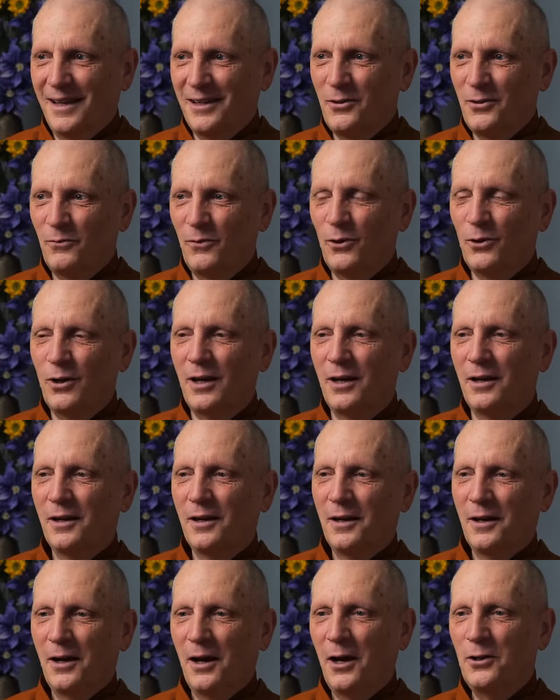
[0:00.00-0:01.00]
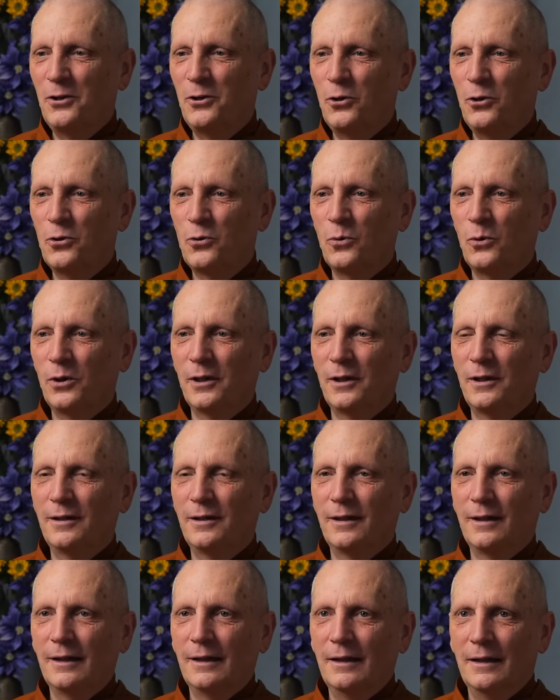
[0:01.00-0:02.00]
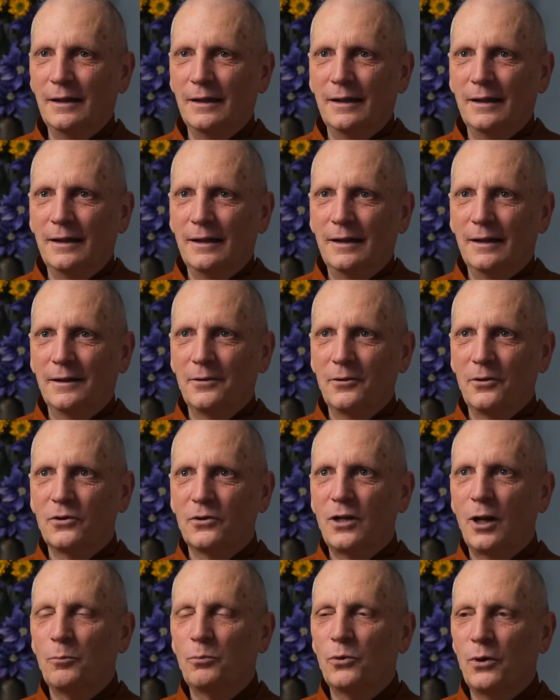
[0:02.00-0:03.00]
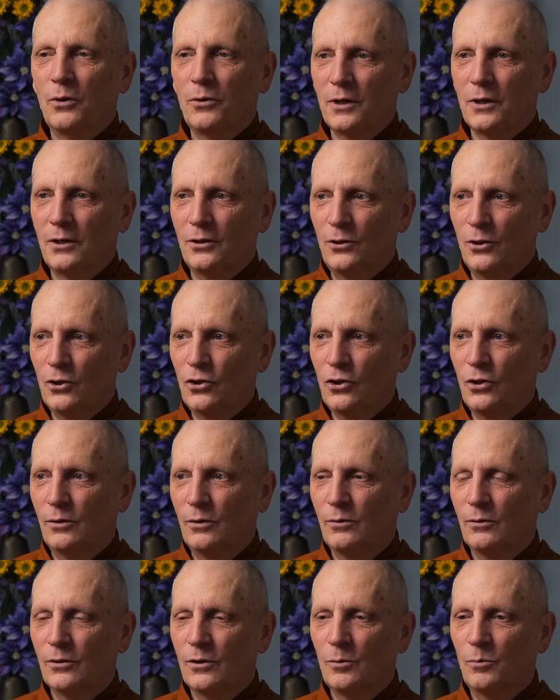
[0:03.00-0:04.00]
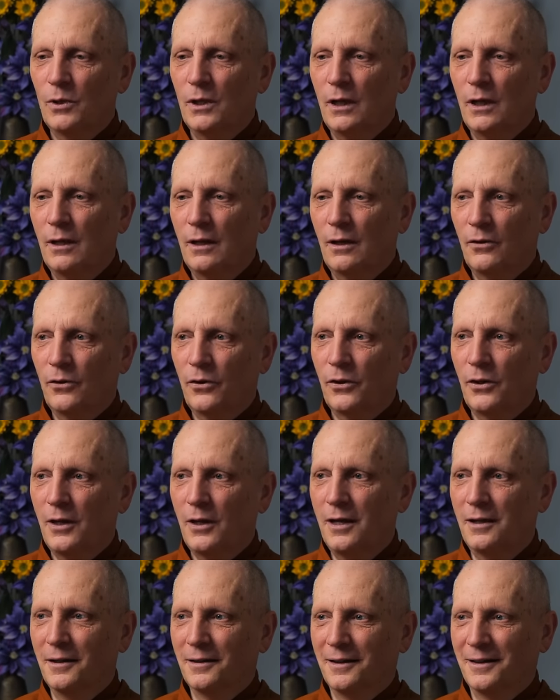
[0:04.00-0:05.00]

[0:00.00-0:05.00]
That's a very unusual and temporary condition to be healthy.